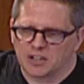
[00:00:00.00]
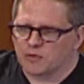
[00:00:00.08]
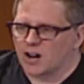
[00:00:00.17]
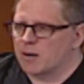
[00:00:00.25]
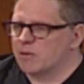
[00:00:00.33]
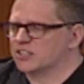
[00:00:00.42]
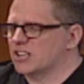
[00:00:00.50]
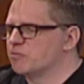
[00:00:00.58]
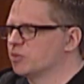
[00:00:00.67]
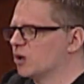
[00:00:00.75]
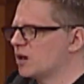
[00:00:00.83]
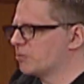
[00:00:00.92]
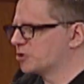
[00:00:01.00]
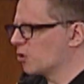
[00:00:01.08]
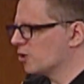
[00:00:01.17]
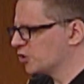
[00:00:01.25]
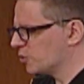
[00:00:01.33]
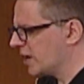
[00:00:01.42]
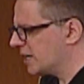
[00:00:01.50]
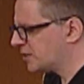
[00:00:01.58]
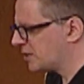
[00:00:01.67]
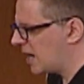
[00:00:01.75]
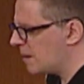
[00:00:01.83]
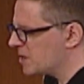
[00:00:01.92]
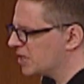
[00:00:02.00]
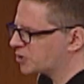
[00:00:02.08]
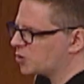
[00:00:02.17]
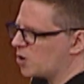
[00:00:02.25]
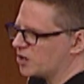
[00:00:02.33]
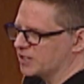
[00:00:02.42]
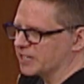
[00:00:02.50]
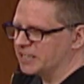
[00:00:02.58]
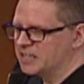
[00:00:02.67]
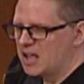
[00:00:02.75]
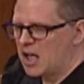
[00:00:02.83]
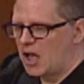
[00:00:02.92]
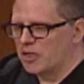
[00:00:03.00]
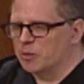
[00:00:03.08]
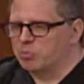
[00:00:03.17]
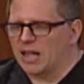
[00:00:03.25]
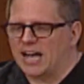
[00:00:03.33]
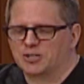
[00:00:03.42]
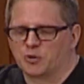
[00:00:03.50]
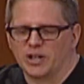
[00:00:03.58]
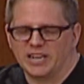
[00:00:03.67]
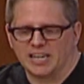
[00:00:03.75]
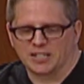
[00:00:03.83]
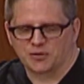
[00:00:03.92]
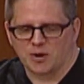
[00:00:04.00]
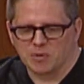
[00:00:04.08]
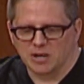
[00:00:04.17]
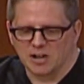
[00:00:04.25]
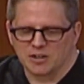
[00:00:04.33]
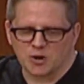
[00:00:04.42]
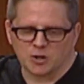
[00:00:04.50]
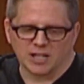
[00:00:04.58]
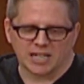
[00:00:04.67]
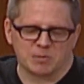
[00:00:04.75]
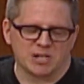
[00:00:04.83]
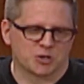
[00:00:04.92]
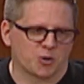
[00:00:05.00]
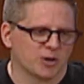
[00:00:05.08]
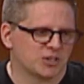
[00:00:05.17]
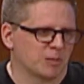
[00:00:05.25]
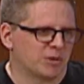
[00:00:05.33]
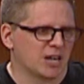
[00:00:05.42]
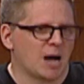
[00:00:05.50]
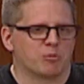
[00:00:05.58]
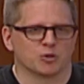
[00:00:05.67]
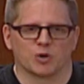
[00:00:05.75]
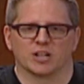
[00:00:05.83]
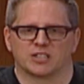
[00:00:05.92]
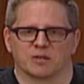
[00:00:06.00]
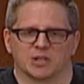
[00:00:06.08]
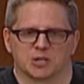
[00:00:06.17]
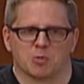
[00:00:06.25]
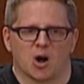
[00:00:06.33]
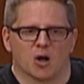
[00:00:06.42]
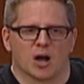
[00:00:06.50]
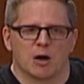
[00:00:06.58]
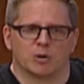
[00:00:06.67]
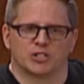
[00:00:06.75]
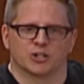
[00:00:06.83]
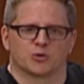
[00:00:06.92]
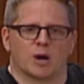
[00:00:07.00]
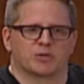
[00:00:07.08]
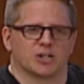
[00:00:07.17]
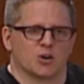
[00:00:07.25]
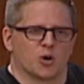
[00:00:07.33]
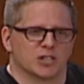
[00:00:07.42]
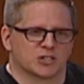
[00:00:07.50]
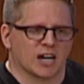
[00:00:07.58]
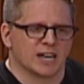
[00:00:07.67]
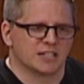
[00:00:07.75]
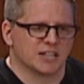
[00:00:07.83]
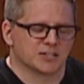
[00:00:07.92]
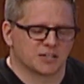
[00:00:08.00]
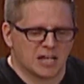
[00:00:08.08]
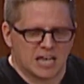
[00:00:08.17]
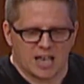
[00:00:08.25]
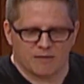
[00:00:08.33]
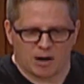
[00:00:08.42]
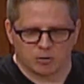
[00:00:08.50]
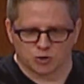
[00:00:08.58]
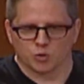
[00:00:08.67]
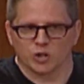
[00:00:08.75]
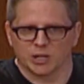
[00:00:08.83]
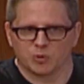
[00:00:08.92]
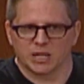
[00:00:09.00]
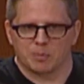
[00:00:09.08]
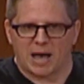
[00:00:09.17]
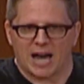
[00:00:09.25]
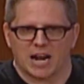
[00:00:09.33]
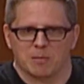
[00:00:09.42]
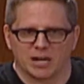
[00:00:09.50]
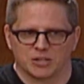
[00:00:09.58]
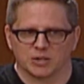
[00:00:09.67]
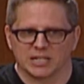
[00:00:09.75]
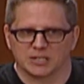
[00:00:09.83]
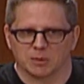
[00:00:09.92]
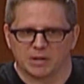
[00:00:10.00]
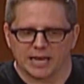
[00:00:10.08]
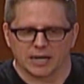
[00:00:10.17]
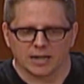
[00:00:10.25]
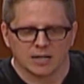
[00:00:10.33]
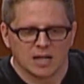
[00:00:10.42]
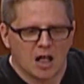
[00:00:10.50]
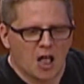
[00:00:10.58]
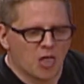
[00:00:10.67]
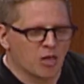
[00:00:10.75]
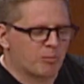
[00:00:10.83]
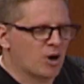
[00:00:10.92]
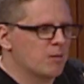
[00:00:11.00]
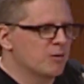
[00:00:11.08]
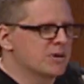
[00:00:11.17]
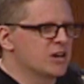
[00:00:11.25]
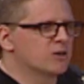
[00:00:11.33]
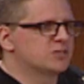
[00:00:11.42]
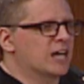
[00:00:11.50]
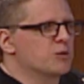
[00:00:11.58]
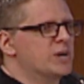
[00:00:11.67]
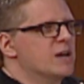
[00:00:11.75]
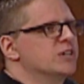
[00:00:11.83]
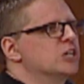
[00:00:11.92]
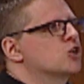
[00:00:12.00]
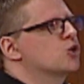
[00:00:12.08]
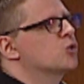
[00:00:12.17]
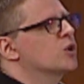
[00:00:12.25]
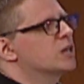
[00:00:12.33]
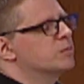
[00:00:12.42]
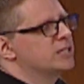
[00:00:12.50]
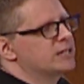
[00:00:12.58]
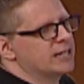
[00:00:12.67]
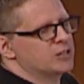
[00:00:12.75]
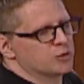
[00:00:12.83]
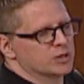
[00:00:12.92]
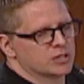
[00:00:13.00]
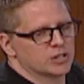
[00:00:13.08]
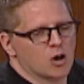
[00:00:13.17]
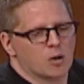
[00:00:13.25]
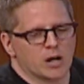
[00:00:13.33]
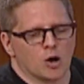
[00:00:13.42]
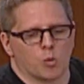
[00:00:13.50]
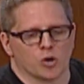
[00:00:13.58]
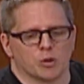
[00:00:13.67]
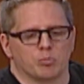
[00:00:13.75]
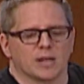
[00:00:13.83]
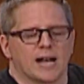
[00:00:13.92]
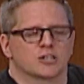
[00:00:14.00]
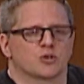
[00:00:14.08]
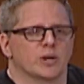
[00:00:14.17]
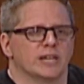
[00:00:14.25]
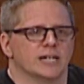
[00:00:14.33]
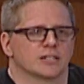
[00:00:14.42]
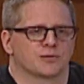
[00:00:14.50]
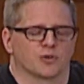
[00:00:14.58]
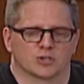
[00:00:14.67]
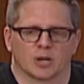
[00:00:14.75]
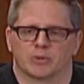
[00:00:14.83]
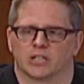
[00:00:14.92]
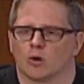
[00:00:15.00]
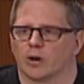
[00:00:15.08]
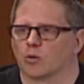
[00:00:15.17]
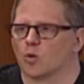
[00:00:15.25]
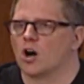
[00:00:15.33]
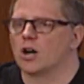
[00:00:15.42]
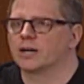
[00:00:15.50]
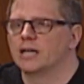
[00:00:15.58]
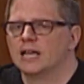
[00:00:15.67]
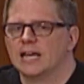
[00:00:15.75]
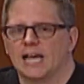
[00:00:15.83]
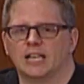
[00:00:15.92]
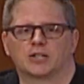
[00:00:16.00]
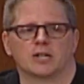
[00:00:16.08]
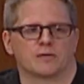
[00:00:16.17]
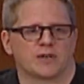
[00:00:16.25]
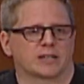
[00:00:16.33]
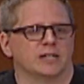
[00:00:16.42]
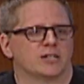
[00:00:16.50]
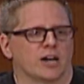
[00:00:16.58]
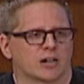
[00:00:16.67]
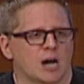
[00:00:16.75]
environments. I've blown up storage arrays. Historically, the blast radius from a nerd like me screwing something up was relatively small. I would disrupt and annoy the scientists. If I was really, really bad, I might delete some data. The problem here is that we have an incredibly dangerous scenario where the blast radius for something going wrong is going to affect the entire